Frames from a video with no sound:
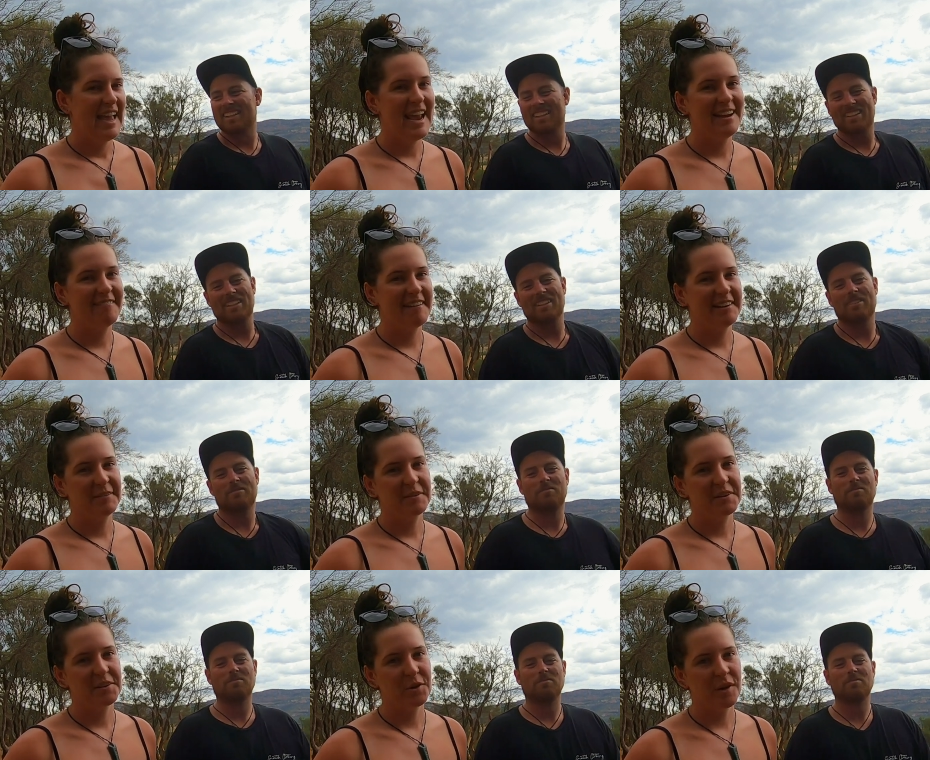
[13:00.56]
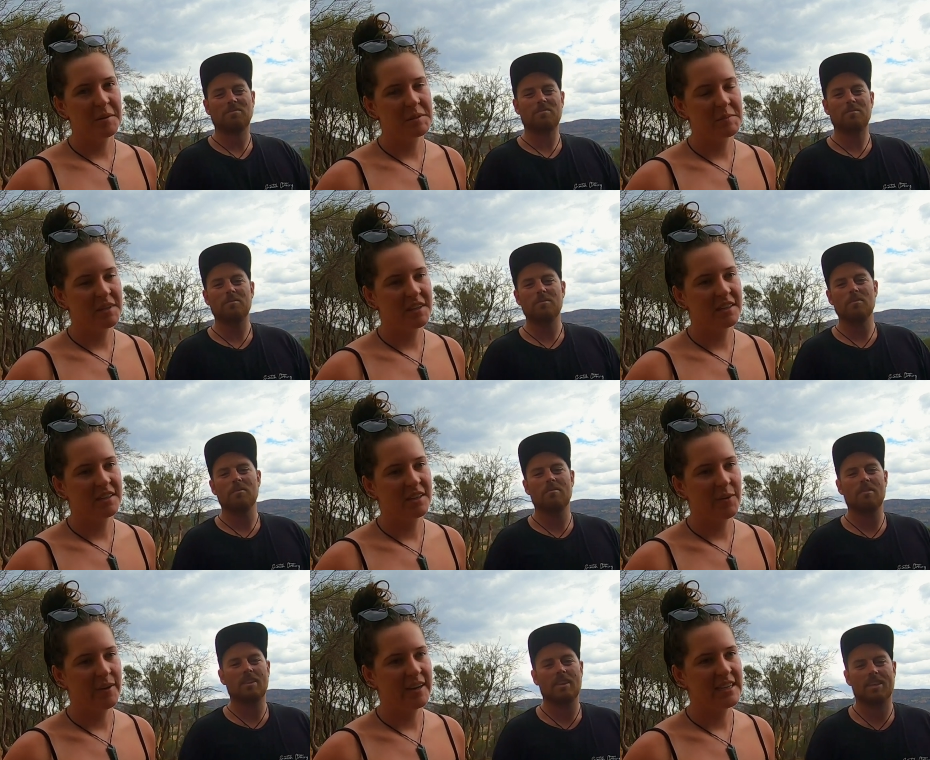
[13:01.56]
Speaker 1: Anyway, I'm gonna cook up something
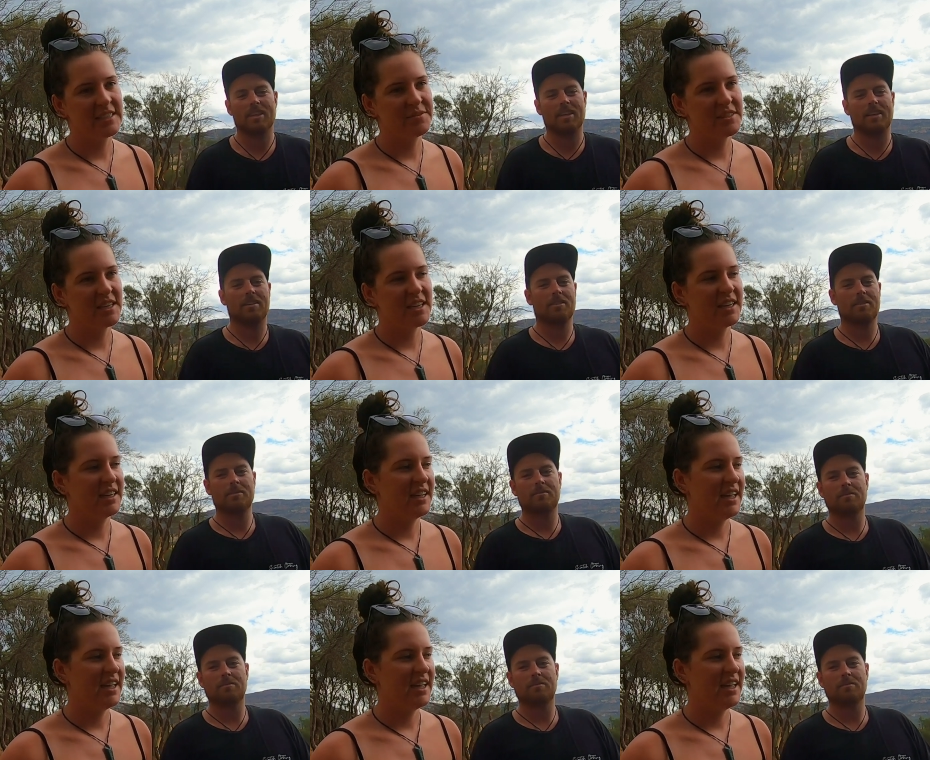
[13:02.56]
quick and easy for dinner